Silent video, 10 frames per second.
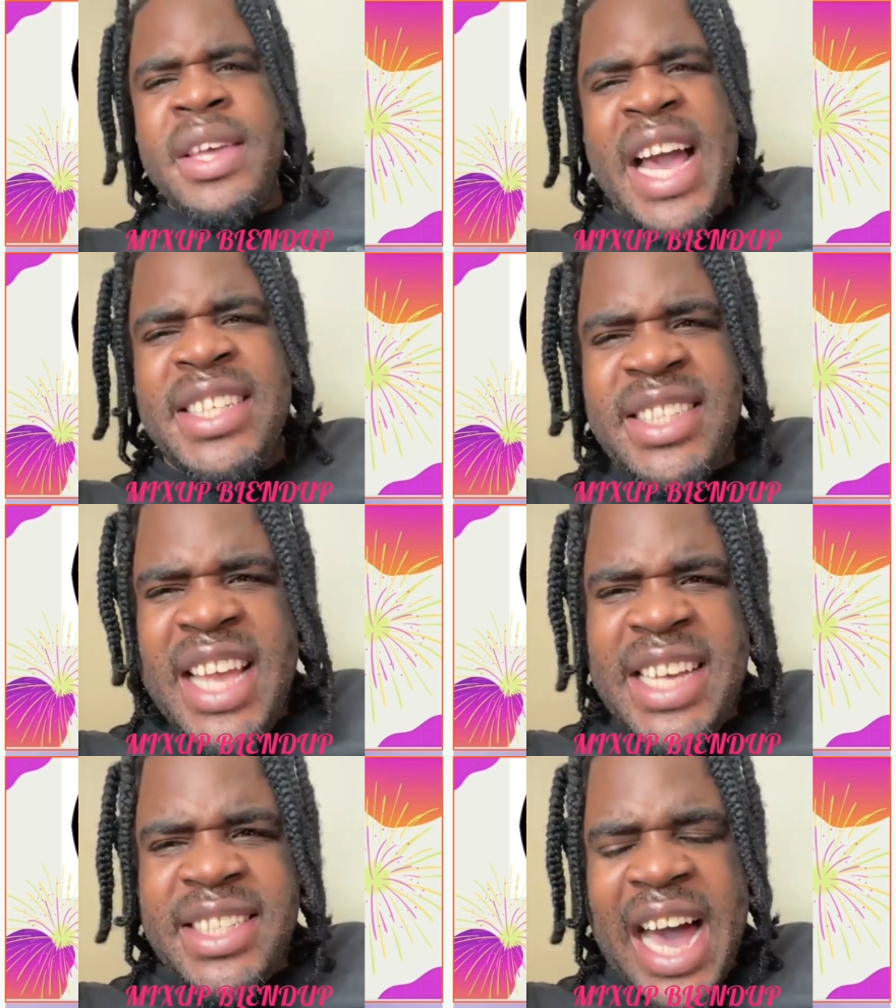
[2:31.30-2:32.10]

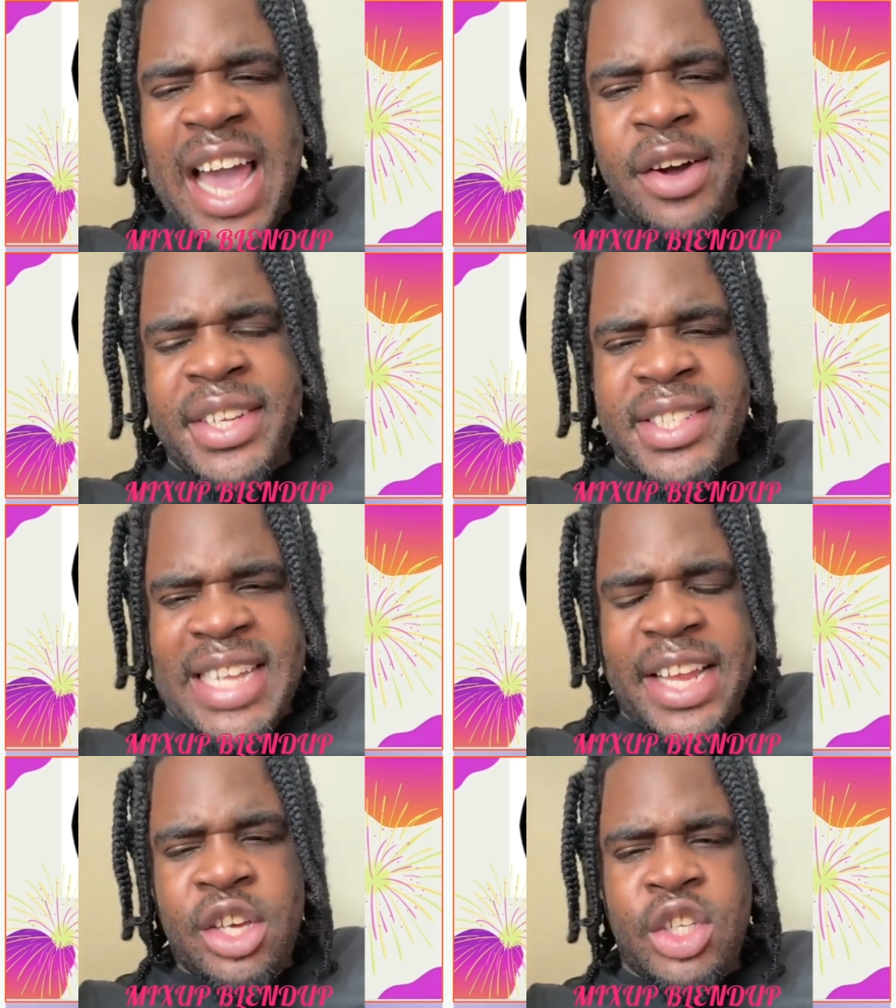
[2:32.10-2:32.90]
Yes, I
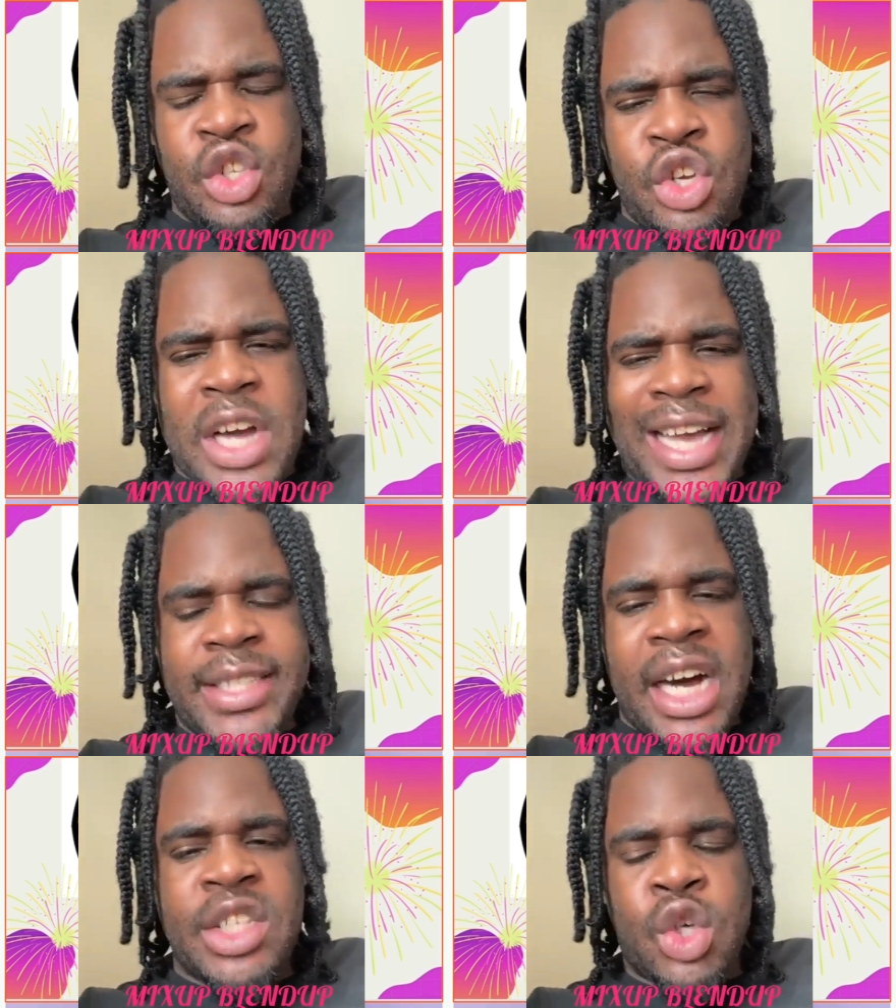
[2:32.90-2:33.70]
understand you
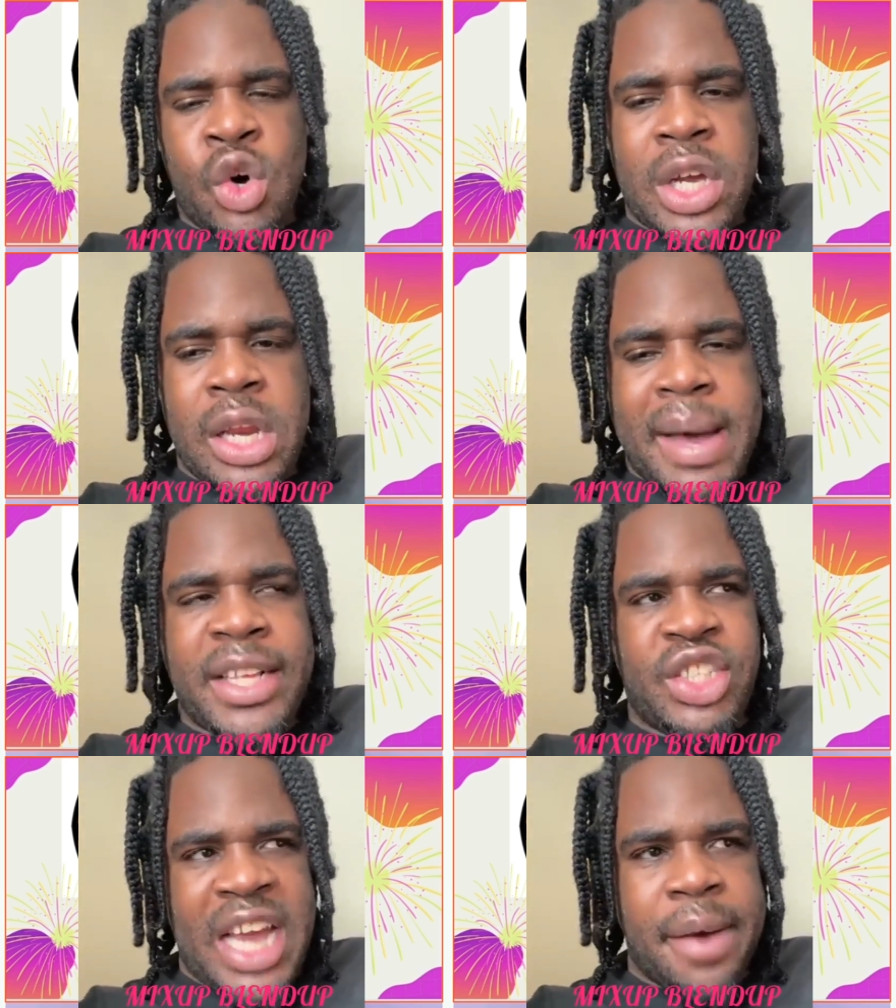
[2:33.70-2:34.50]
guys are talking
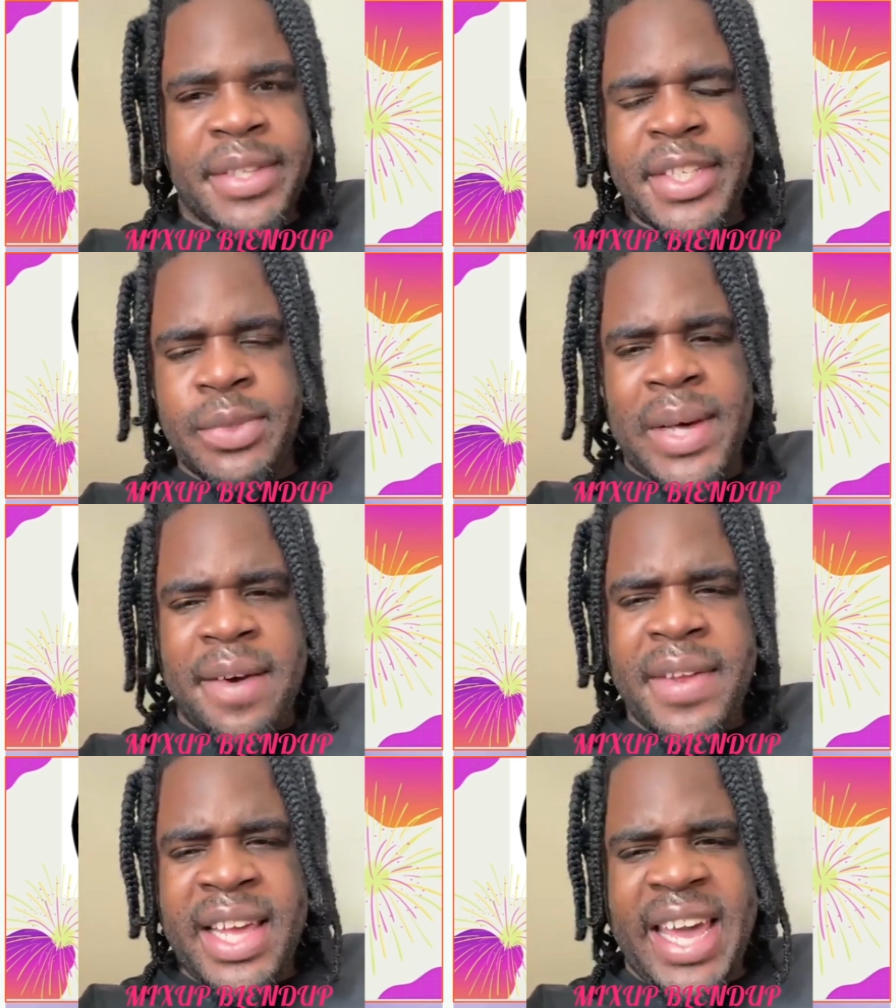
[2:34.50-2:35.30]
about charities,
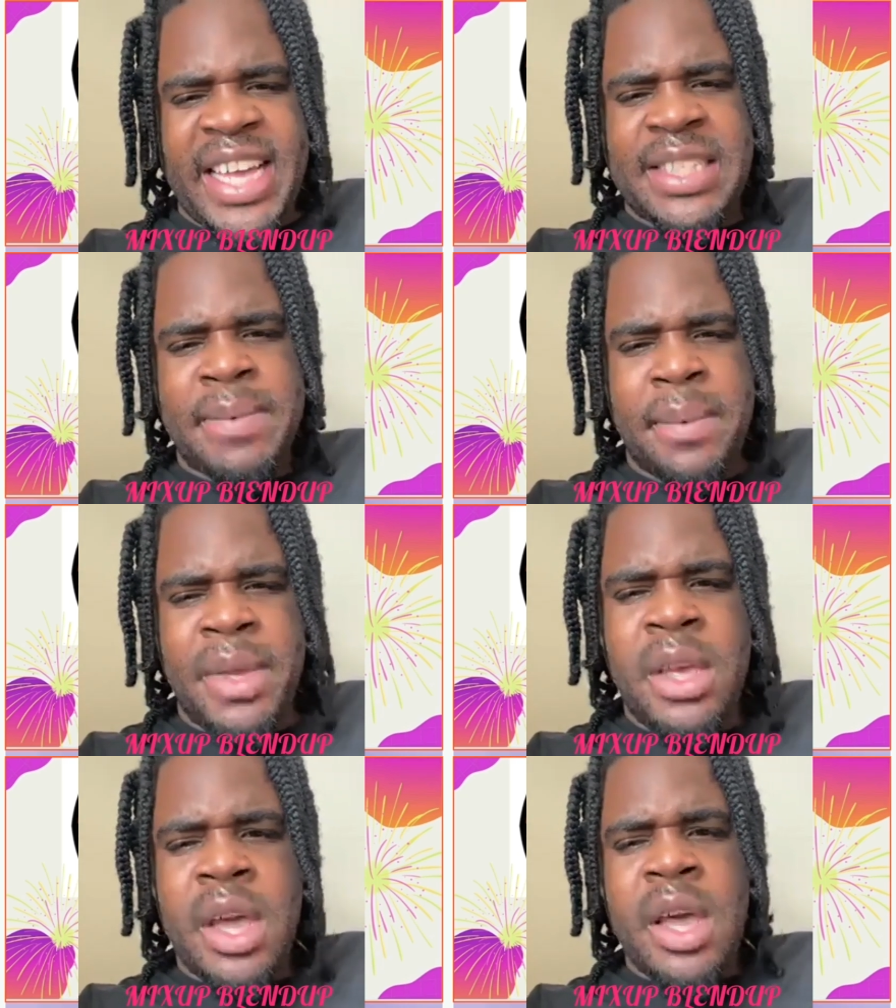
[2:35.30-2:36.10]
whatever the case may
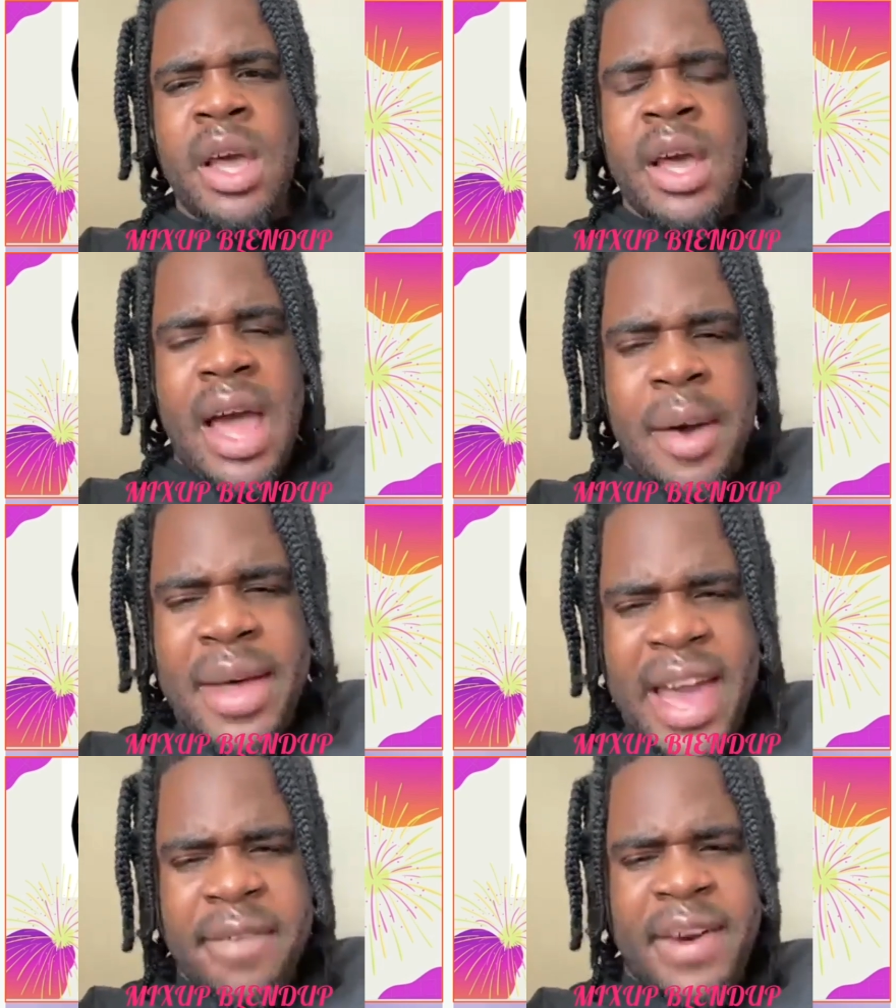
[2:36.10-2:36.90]
be.
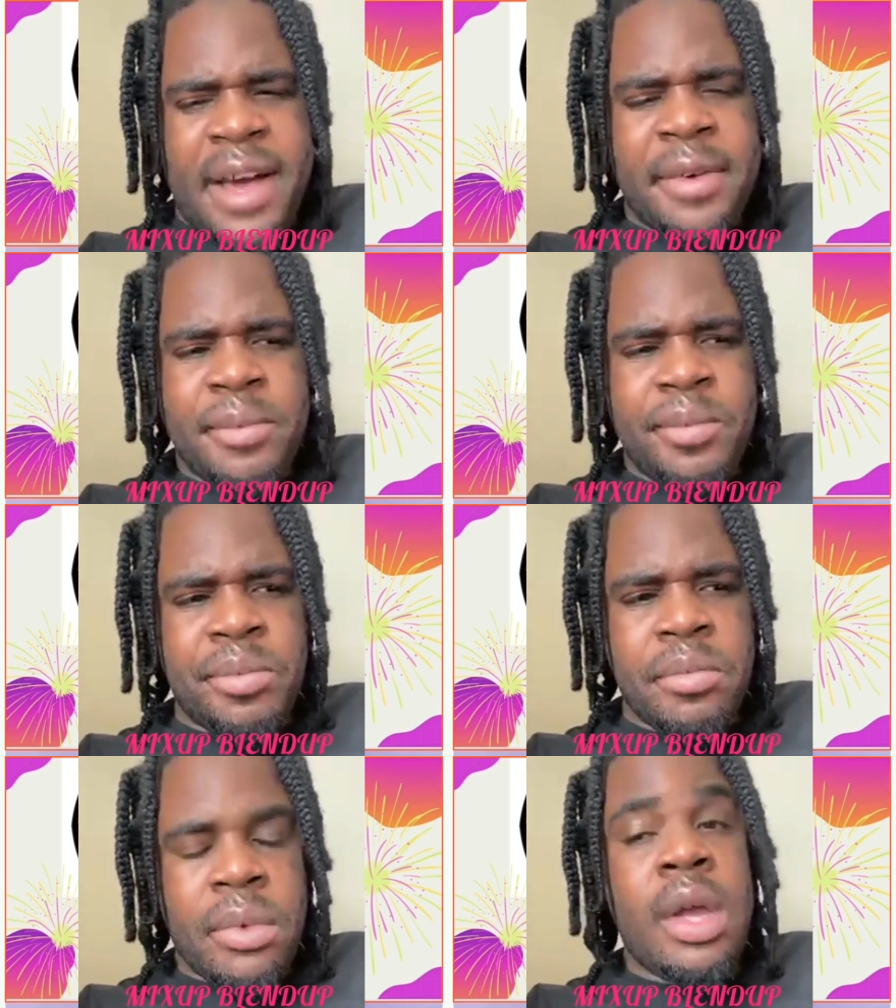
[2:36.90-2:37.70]
However,
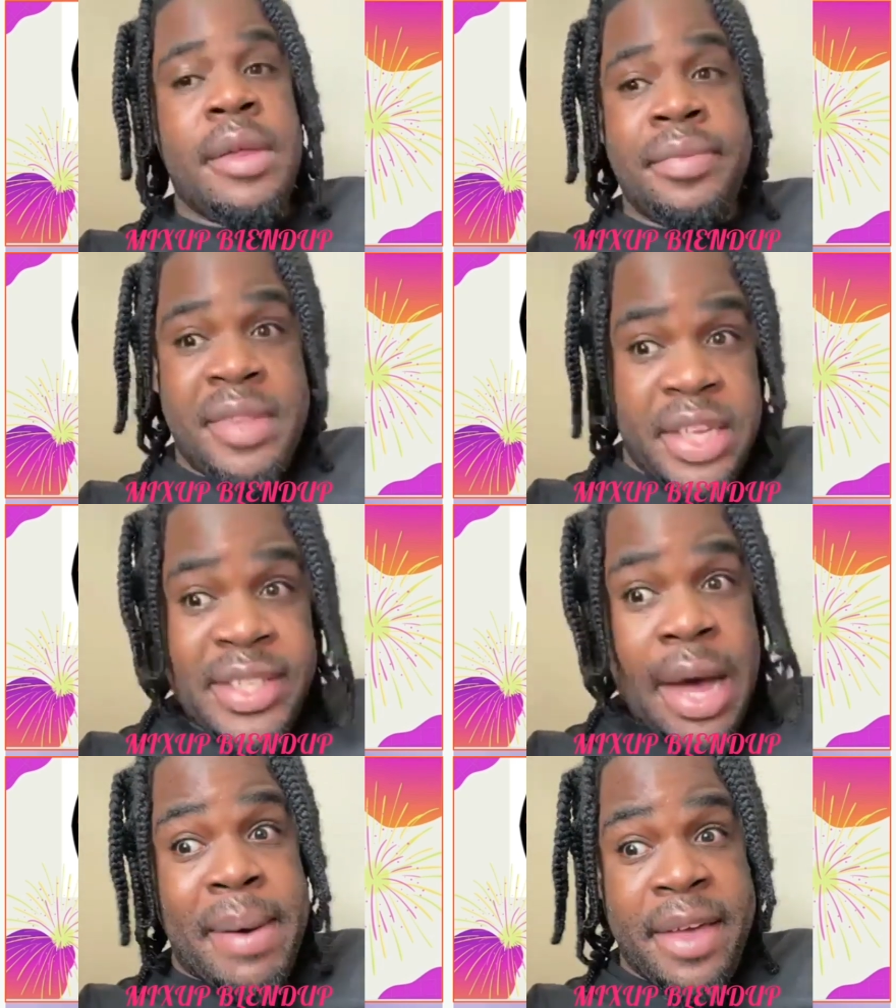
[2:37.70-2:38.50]
these
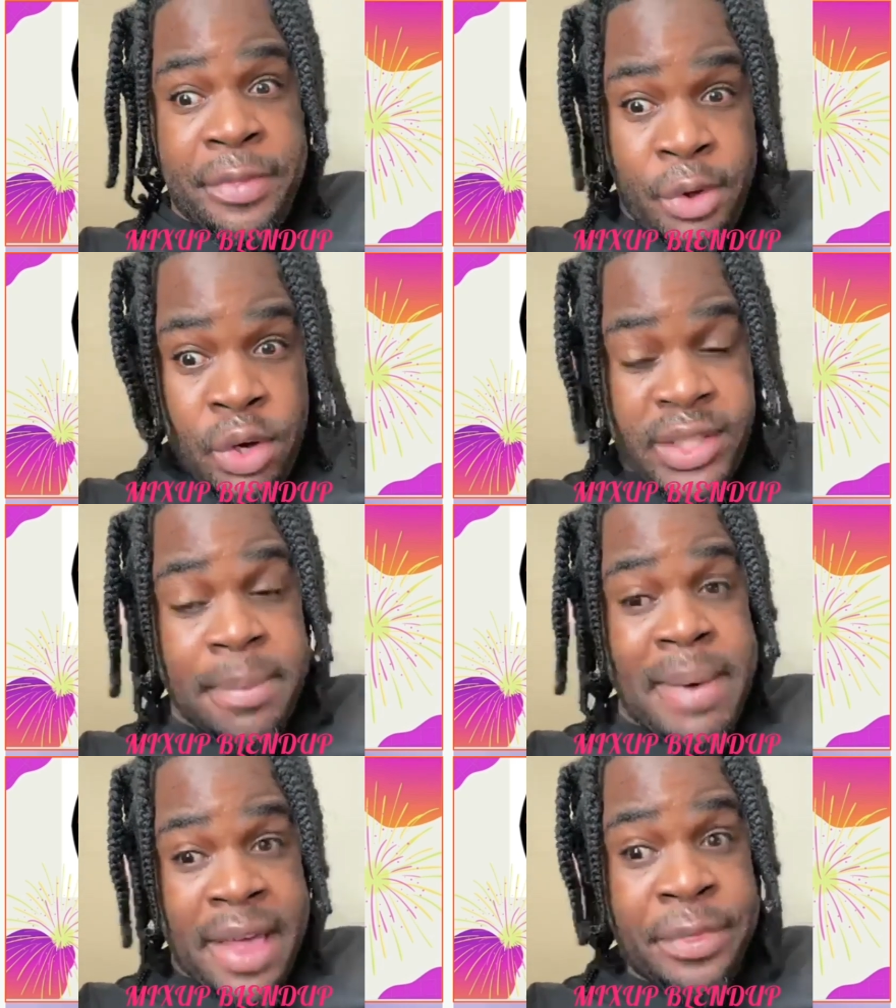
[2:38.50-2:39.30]
are my thoughts
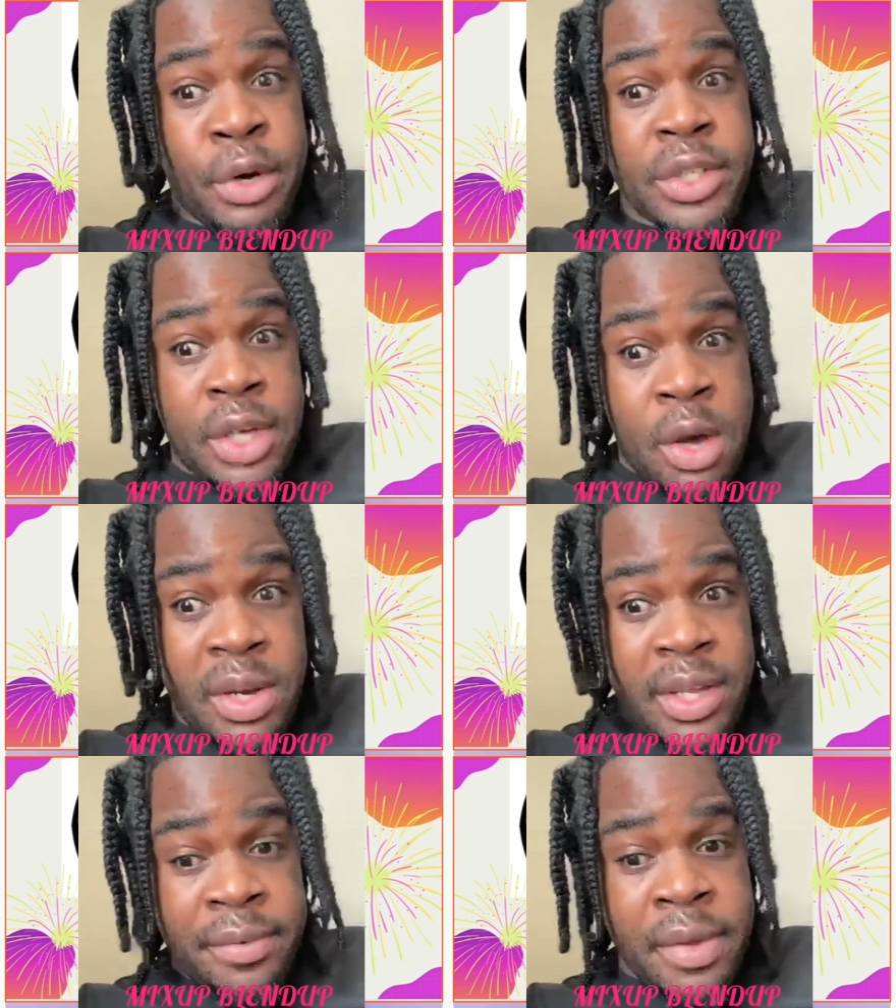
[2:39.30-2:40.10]
and my thoughts
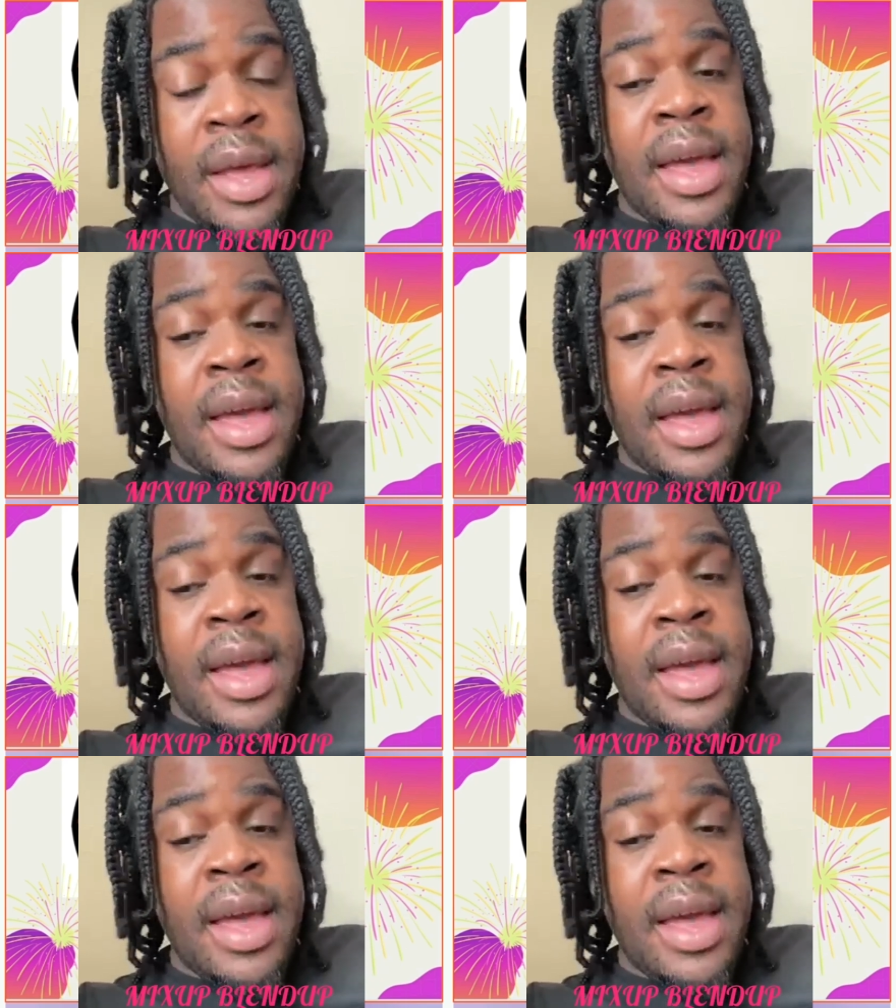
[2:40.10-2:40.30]
only.